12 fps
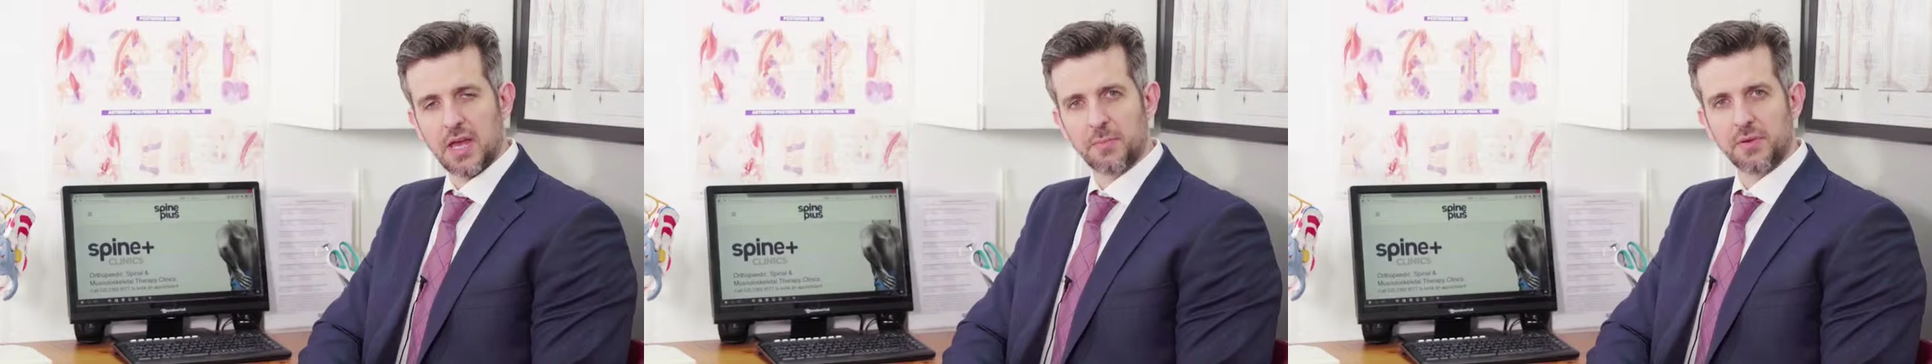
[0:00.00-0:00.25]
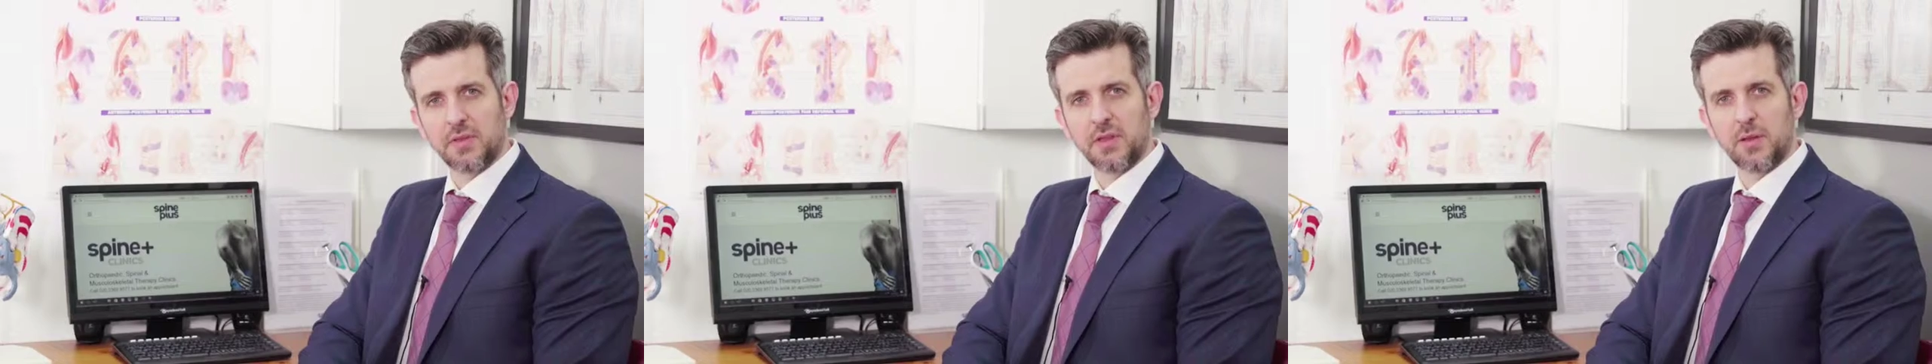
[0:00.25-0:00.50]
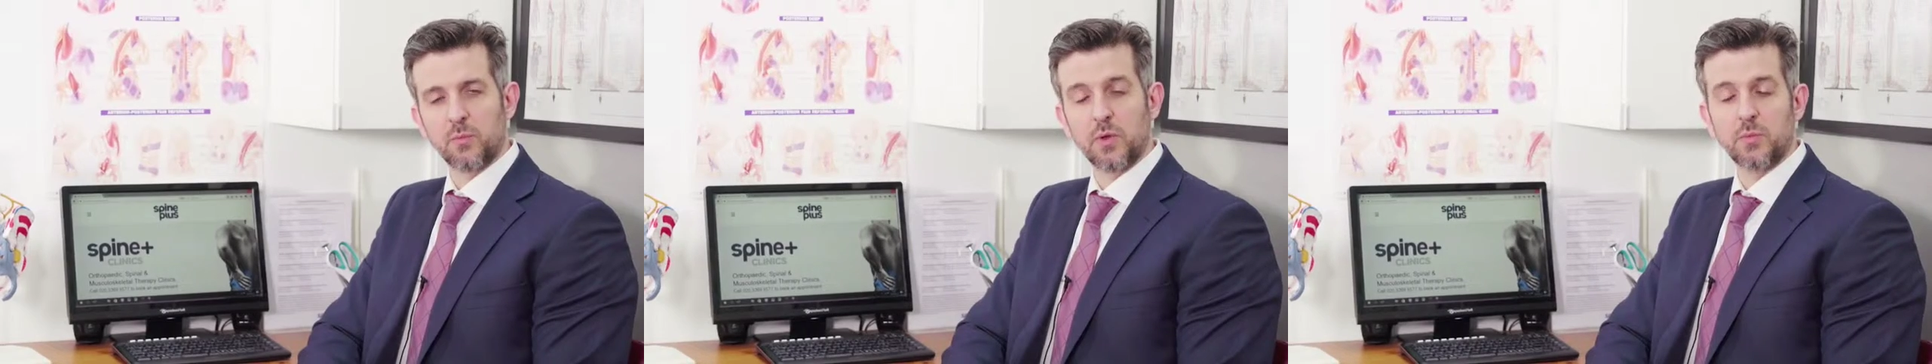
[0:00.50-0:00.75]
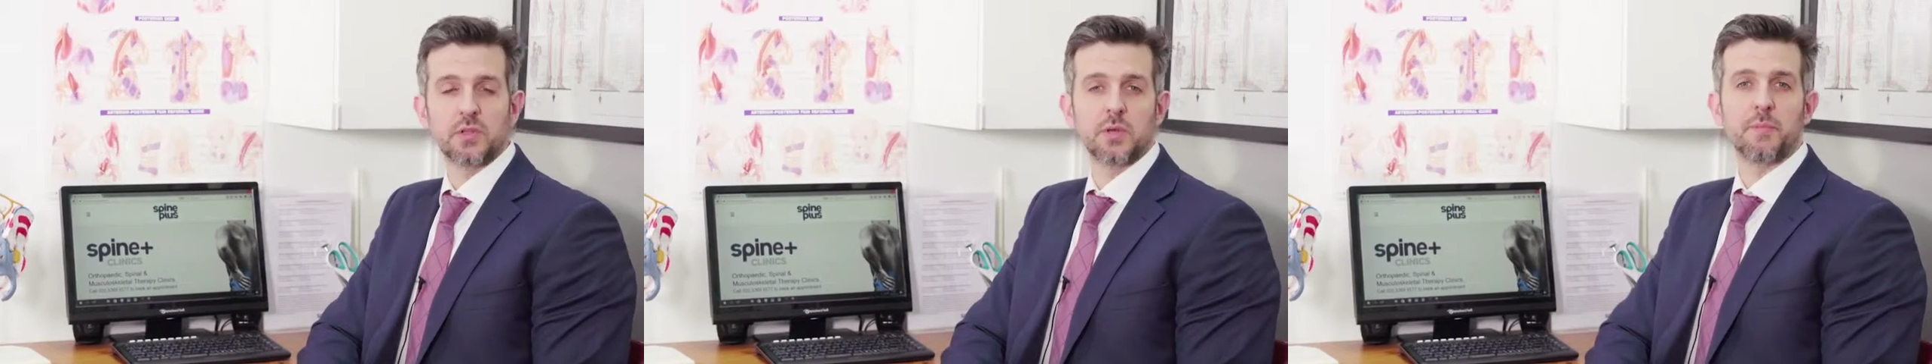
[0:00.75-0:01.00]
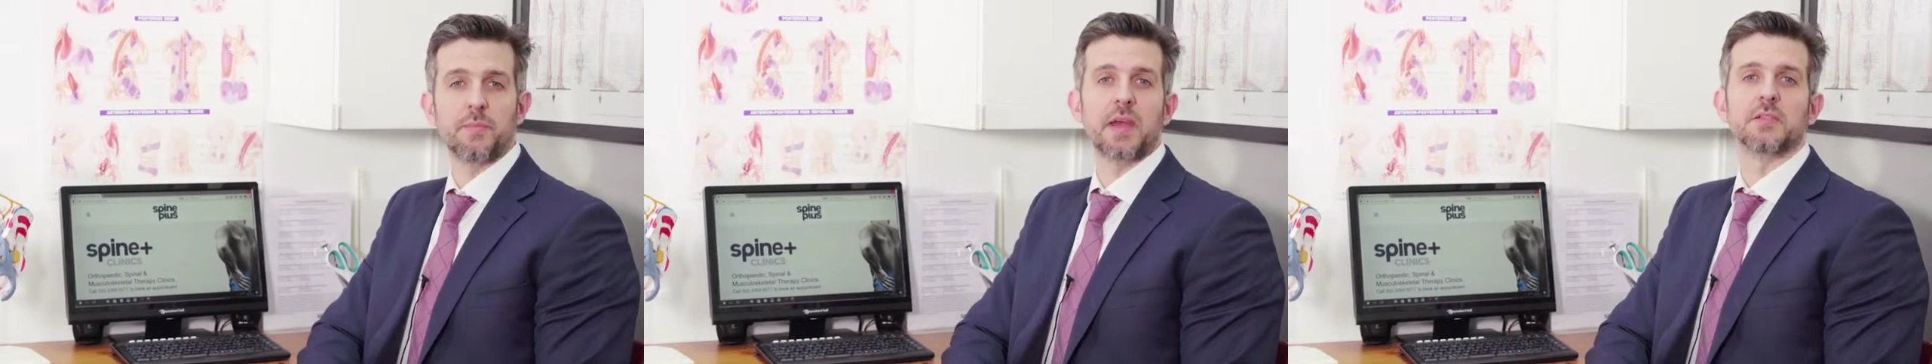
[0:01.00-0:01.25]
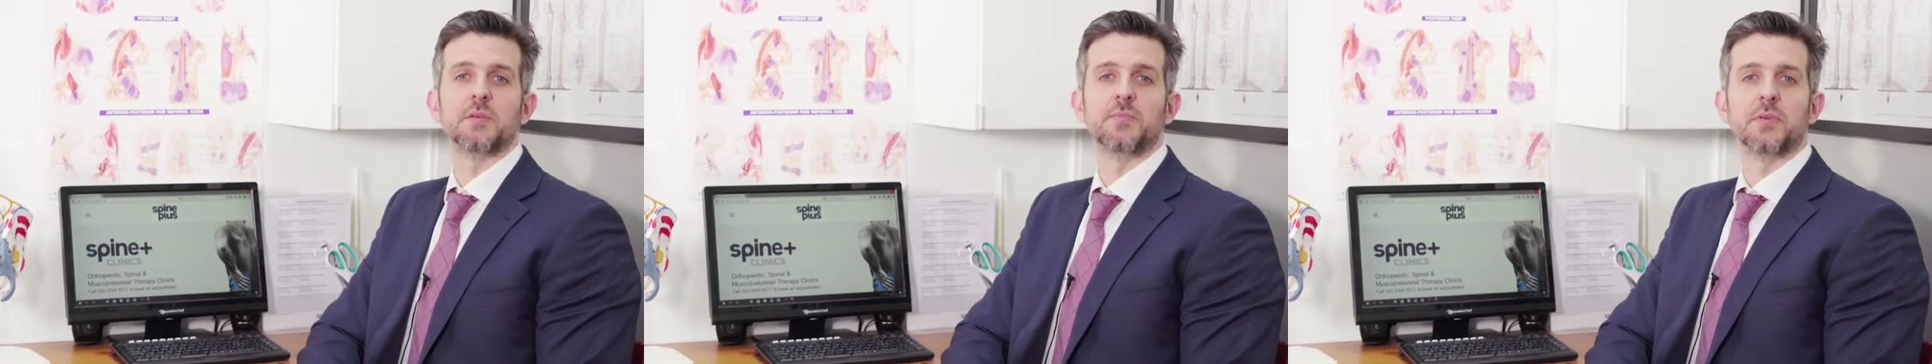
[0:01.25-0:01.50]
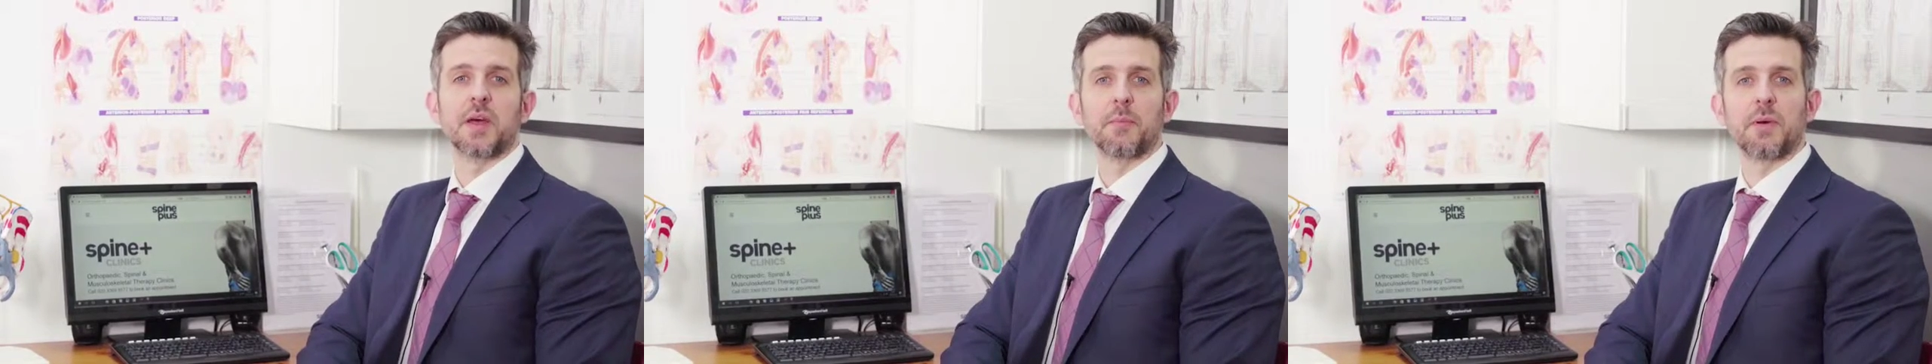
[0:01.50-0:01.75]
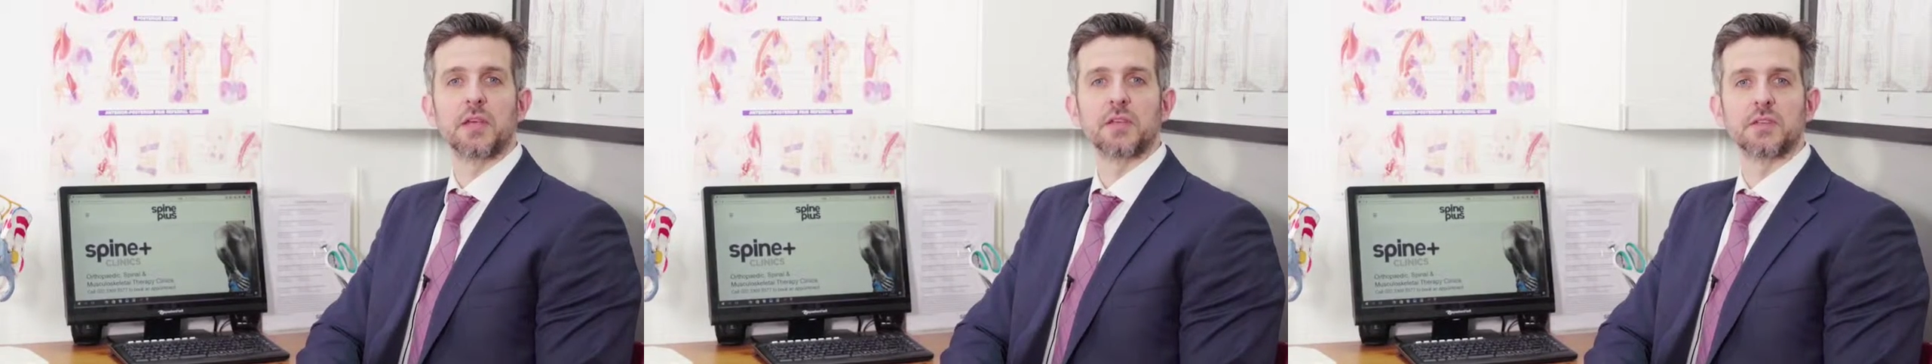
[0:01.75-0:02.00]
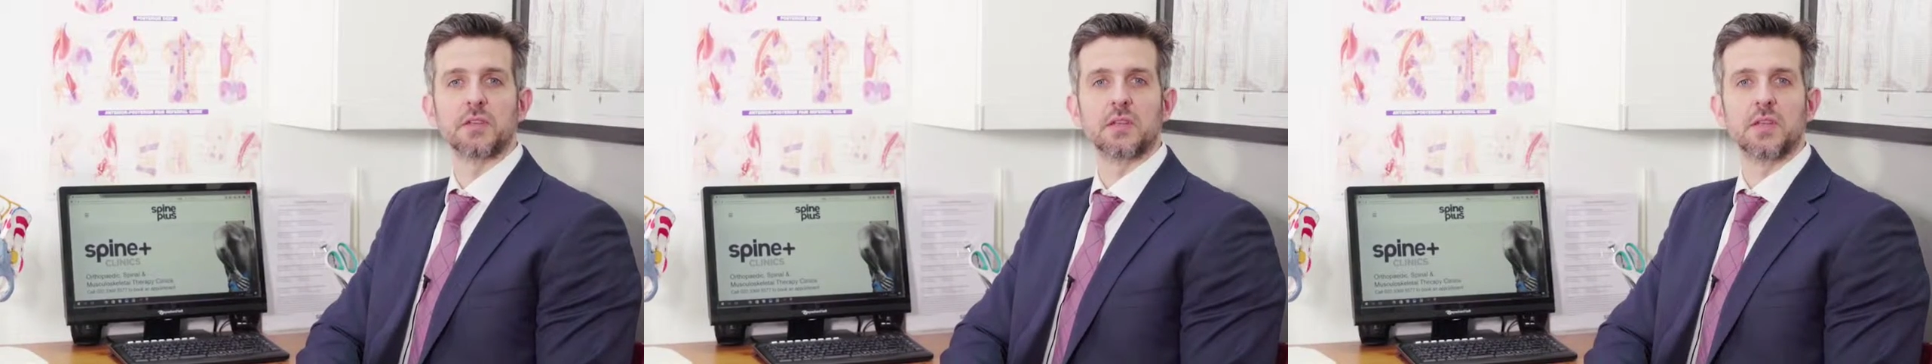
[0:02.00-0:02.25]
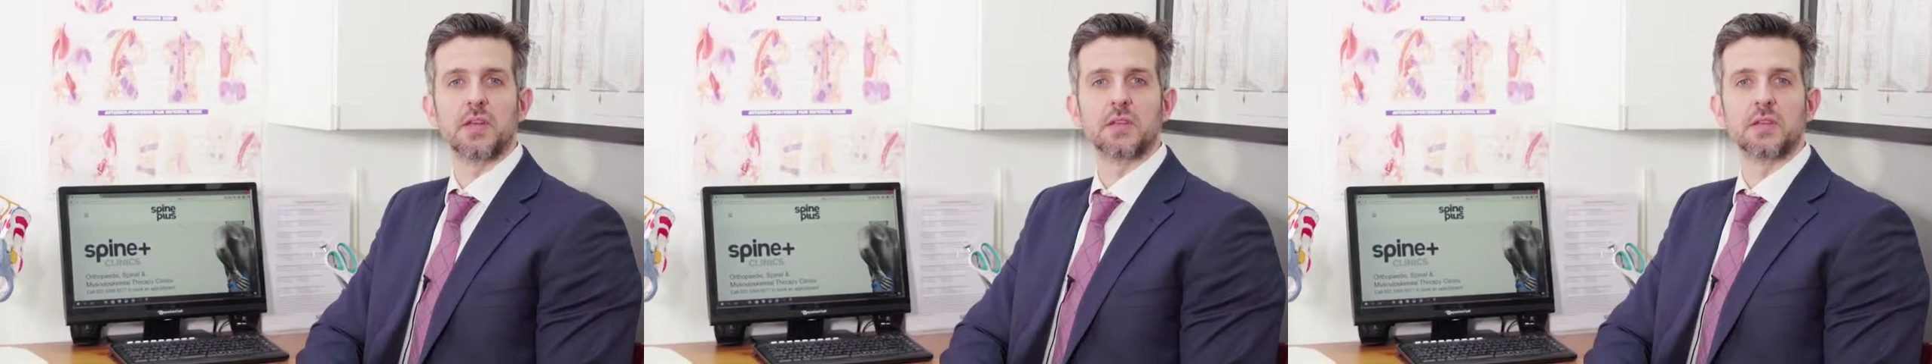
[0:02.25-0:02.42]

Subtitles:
happen, then we would do our best to put that patient